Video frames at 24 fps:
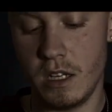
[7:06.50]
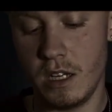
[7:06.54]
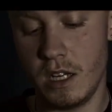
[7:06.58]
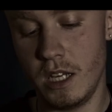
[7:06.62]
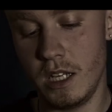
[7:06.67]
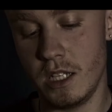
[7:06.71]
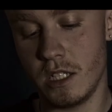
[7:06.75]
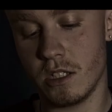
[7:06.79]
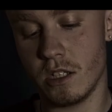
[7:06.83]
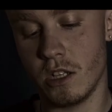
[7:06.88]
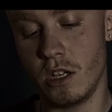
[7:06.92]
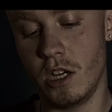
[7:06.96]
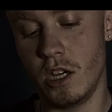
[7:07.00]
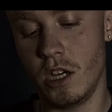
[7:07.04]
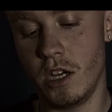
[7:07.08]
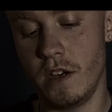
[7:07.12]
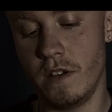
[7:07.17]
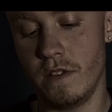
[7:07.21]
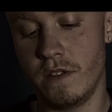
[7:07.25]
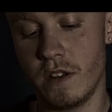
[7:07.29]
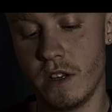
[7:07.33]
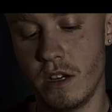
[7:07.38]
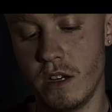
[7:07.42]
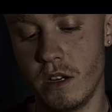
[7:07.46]
is
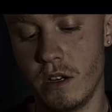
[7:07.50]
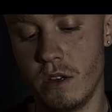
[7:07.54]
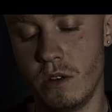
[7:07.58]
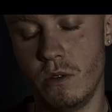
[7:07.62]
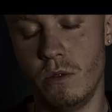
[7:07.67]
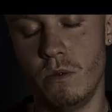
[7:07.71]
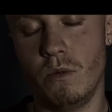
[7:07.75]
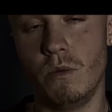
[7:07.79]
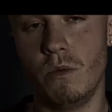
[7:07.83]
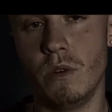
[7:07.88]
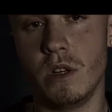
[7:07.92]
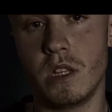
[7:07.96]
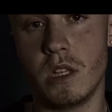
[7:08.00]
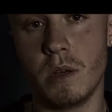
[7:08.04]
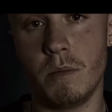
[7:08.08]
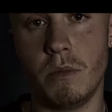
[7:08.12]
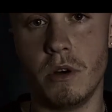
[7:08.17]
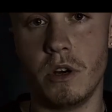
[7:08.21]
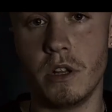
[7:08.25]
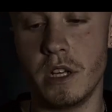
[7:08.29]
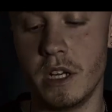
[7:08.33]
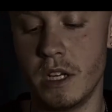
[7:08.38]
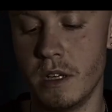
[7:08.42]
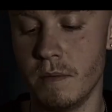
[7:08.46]
curved with the
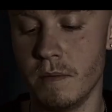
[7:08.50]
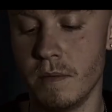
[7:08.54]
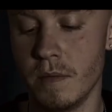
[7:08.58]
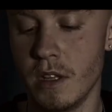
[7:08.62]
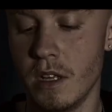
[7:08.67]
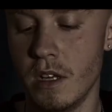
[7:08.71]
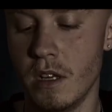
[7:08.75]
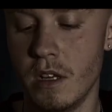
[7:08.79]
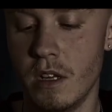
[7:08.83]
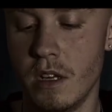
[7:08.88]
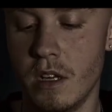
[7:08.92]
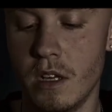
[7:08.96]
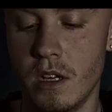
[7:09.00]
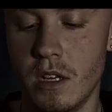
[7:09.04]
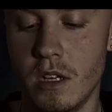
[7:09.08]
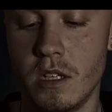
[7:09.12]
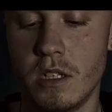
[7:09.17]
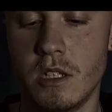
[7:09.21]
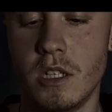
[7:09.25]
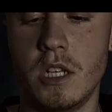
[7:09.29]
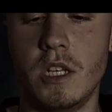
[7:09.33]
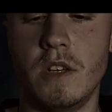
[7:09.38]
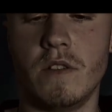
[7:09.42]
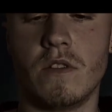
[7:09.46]
body,
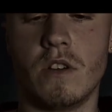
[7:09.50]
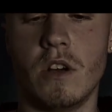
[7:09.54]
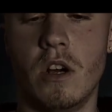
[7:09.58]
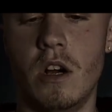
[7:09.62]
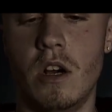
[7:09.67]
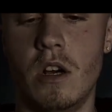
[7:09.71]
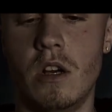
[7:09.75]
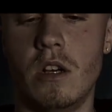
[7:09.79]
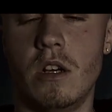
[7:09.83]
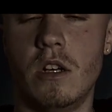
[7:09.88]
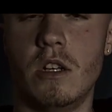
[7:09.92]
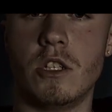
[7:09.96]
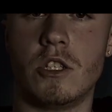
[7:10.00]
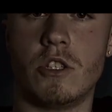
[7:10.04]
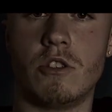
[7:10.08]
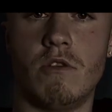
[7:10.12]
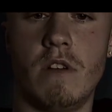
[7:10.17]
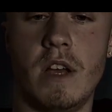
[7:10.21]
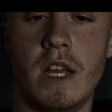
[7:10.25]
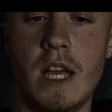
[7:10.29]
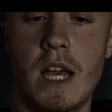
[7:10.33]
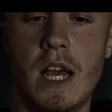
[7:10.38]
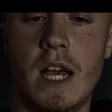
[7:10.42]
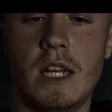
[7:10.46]
so you've got a
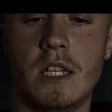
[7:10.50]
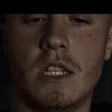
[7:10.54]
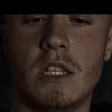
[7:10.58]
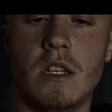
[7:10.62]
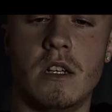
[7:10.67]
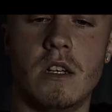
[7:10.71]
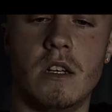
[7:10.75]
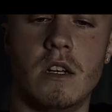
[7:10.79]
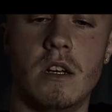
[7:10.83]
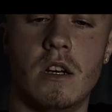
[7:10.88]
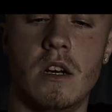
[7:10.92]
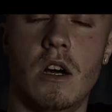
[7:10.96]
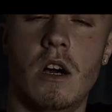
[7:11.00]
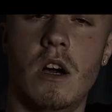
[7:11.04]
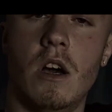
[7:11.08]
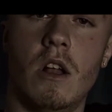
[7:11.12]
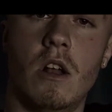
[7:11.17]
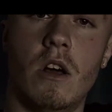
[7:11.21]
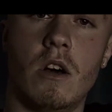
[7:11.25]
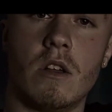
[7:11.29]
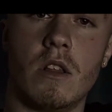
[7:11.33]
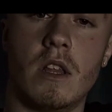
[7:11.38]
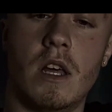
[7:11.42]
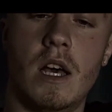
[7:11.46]
straight edge
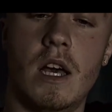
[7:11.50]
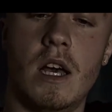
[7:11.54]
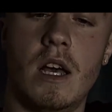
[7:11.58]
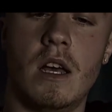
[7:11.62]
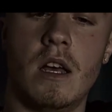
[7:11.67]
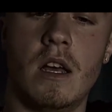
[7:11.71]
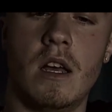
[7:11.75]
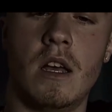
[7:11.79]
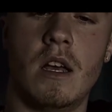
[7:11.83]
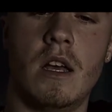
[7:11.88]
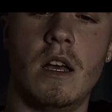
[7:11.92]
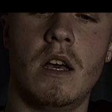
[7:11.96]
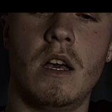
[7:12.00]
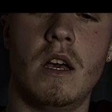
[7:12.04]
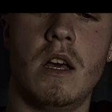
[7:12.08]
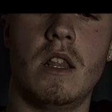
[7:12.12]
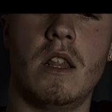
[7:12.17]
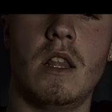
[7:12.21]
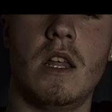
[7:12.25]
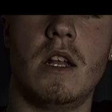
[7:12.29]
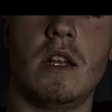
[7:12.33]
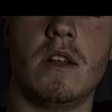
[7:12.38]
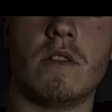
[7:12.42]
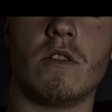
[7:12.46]
along there
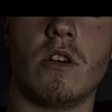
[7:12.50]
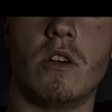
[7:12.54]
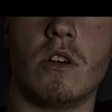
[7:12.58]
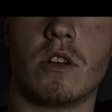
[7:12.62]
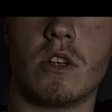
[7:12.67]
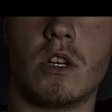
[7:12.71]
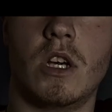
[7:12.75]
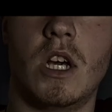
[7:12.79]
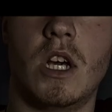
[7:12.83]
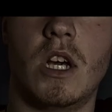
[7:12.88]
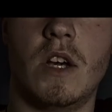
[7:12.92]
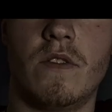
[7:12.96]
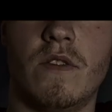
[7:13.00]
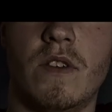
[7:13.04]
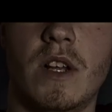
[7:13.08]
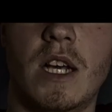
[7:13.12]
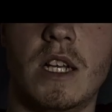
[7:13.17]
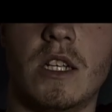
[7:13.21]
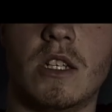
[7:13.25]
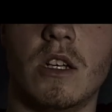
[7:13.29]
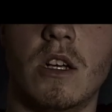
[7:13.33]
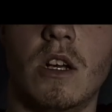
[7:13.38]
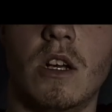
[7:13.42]
and you've got a curved edge